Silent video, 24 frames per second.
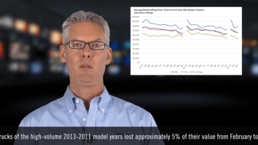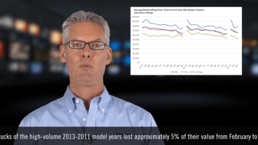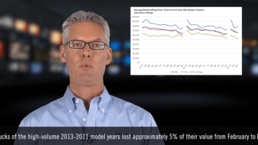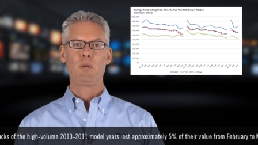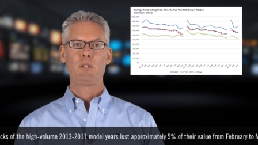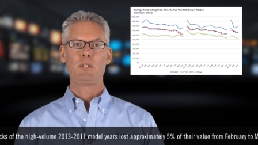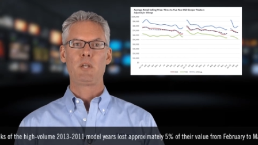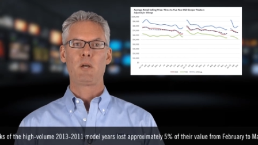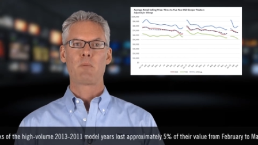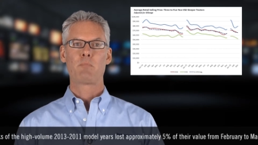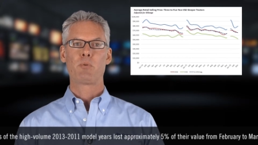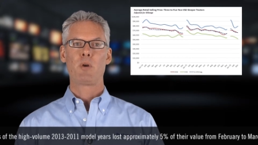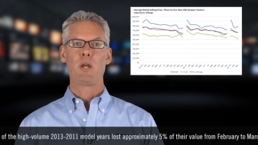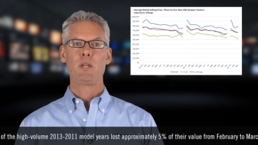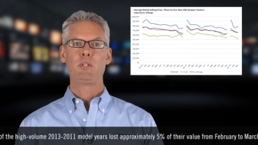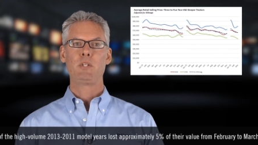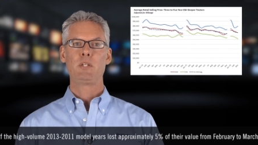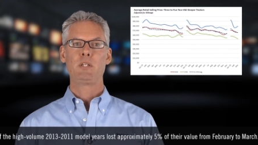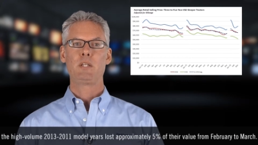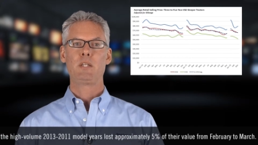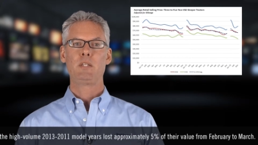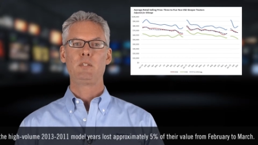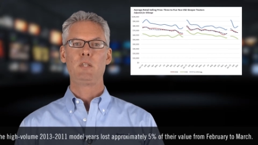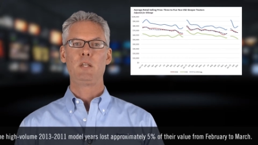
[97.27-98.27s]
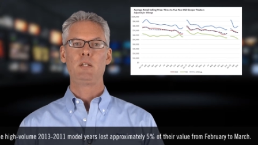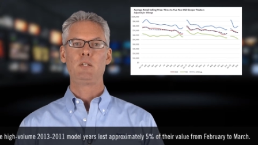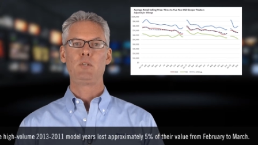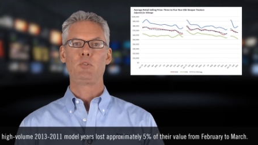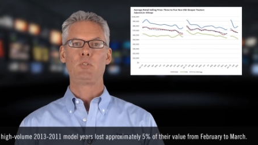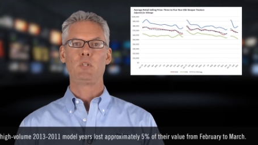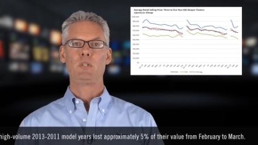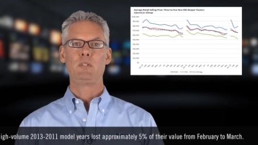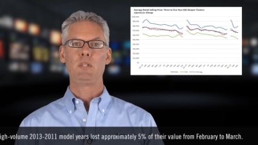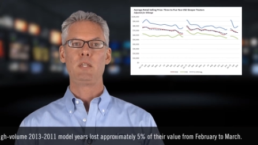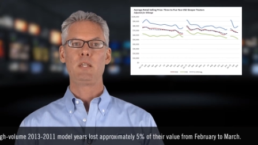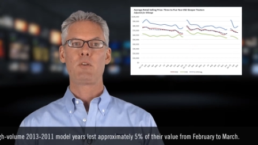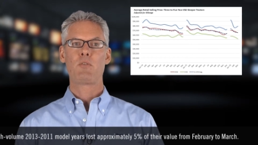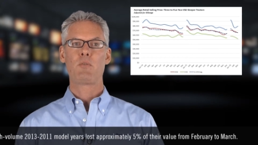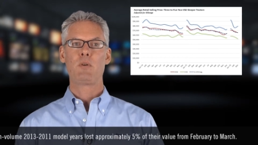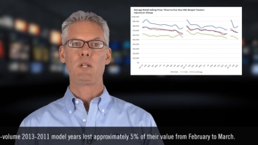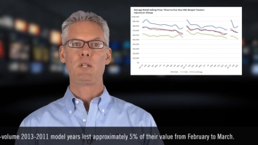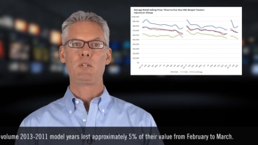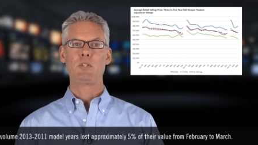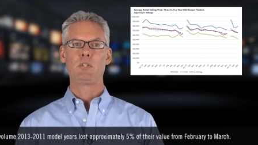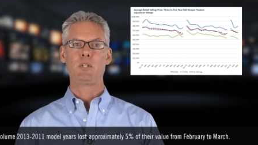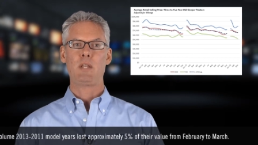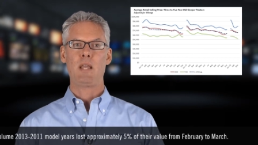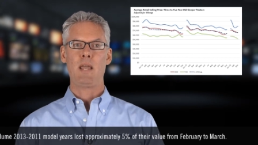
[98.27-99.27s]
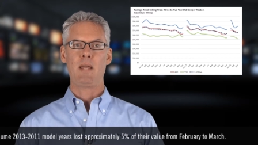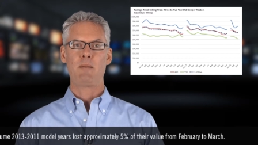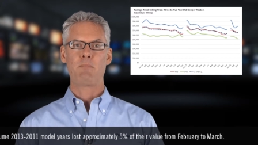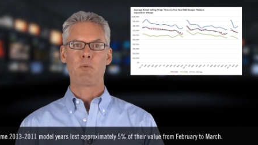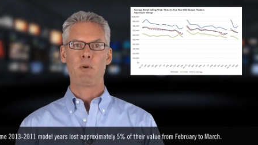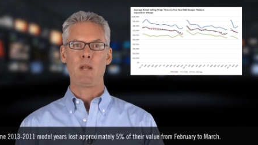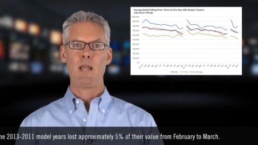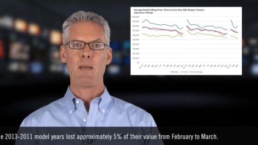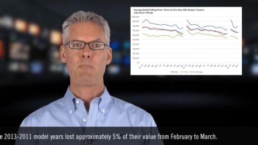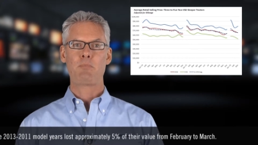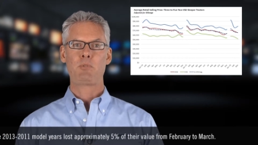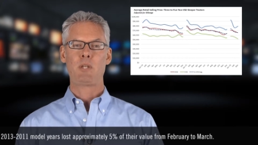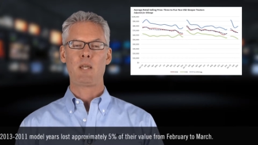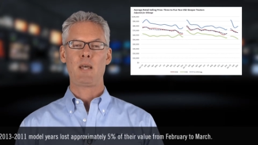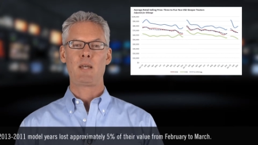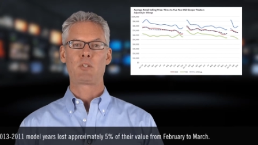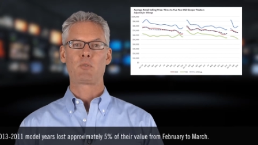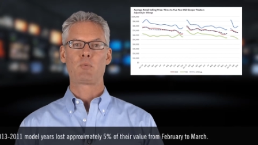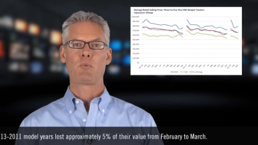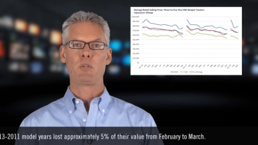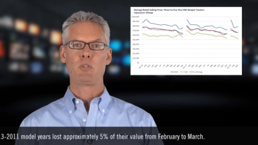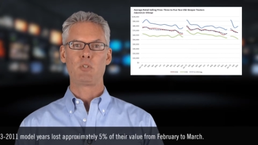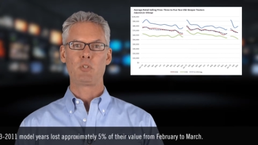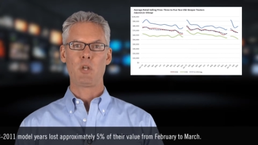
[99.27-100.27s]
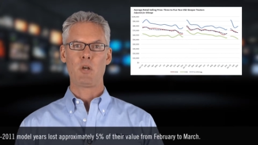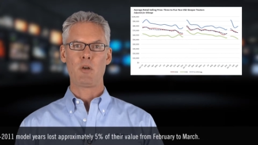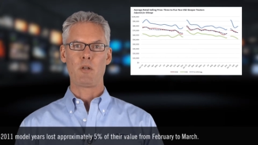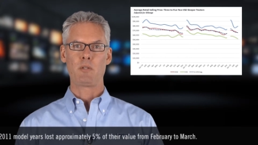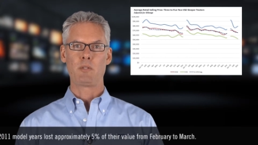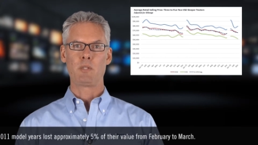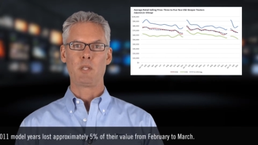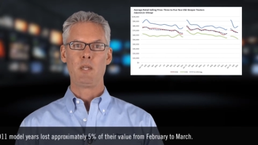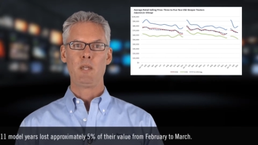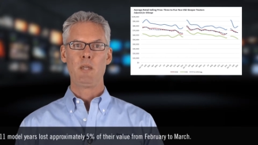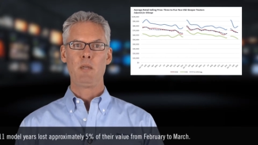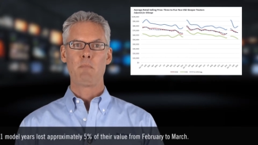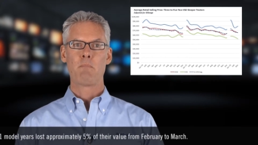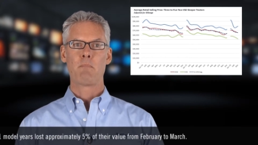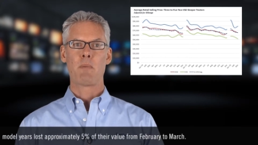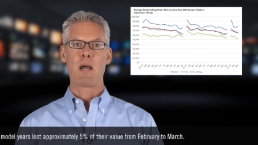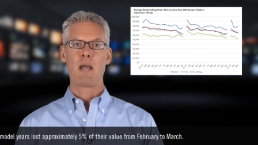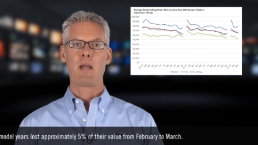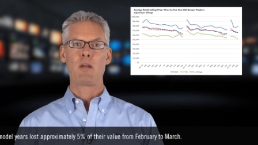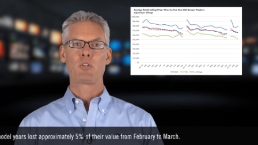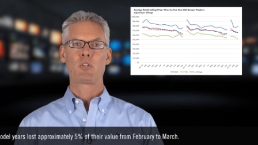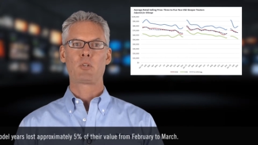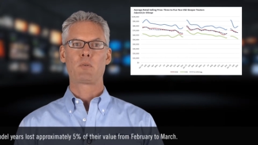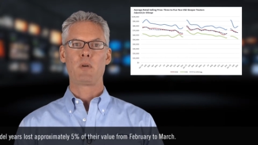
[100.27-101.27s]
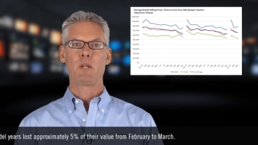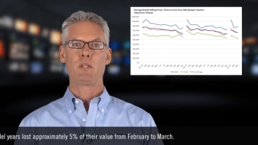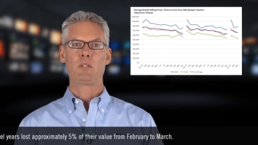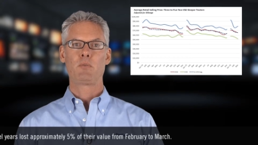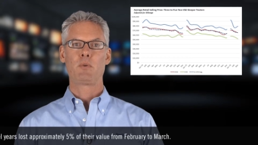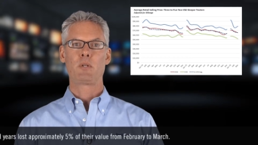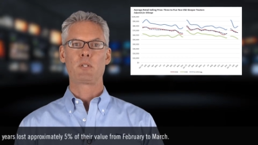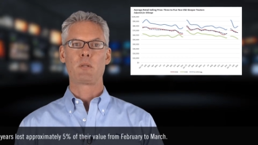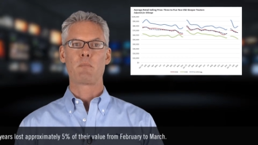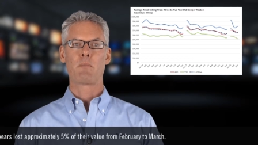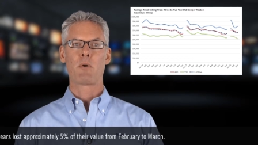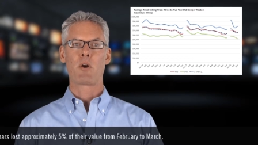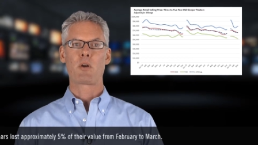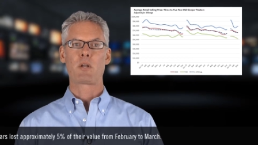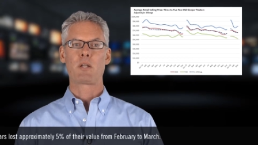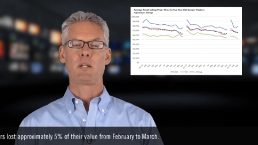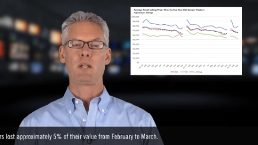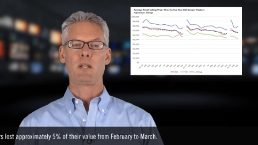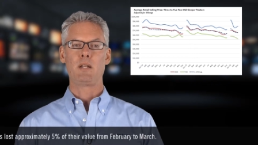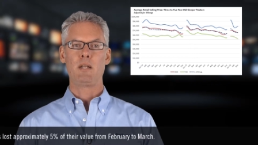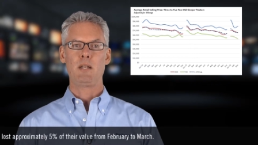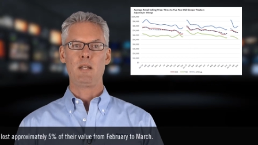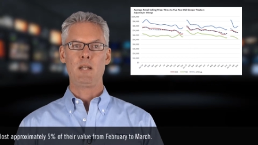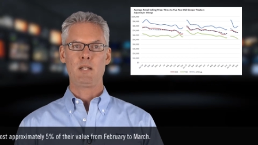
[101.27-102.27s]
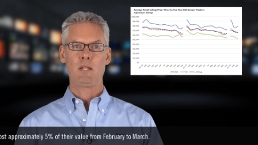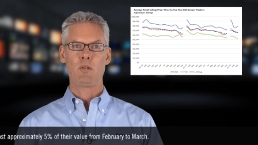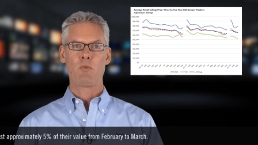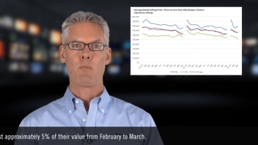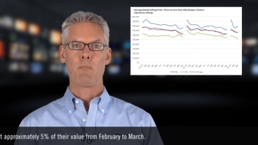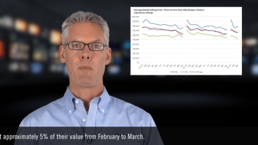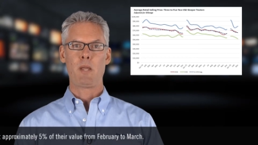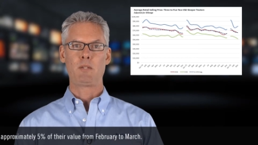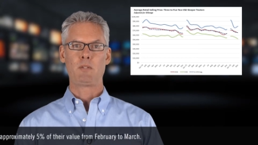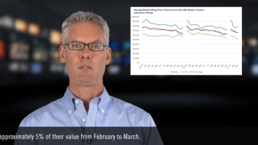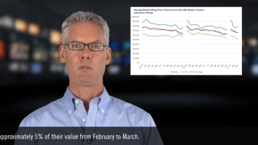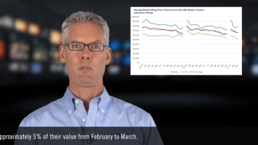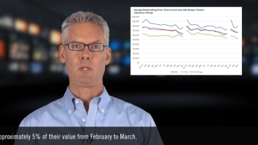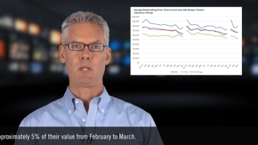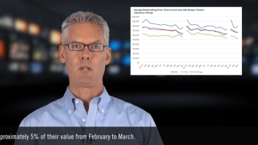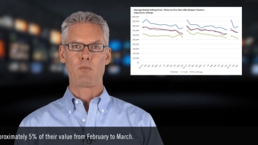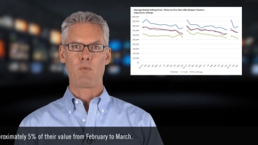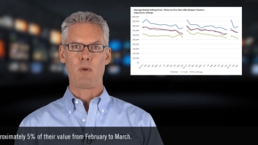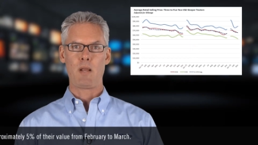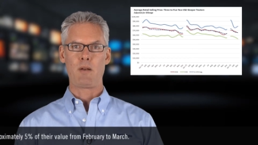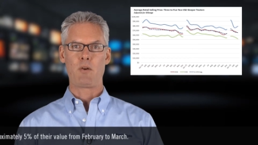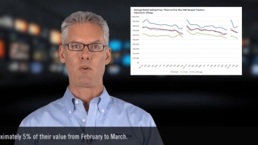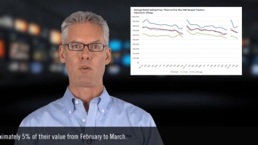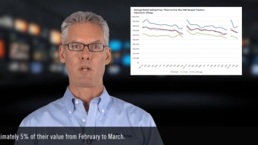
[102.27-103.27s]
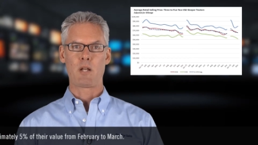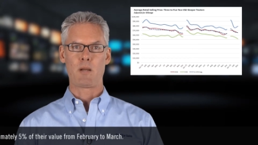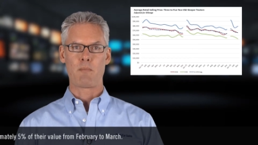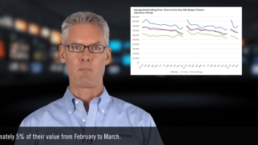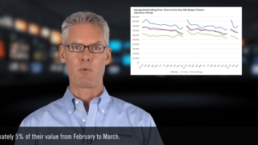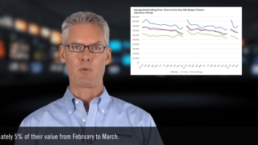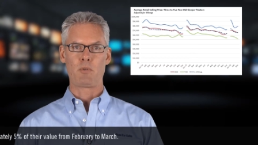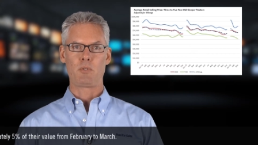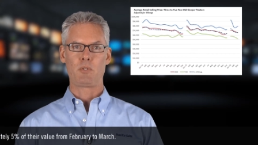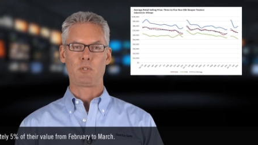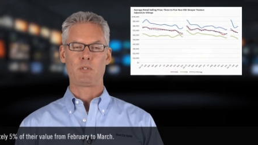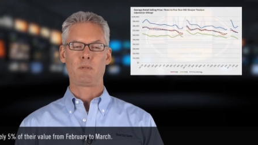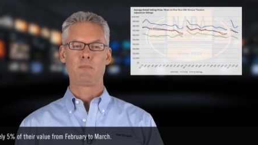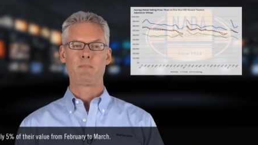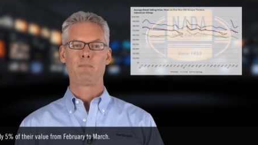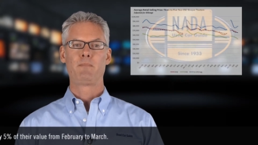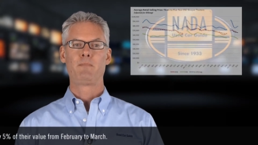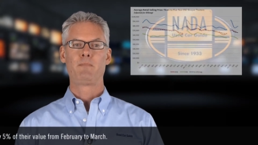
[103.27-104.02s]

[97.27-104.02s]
Retail pricing continues to decrease, and perhaps as a result, buyers are entering the market at incrementally greater numbers.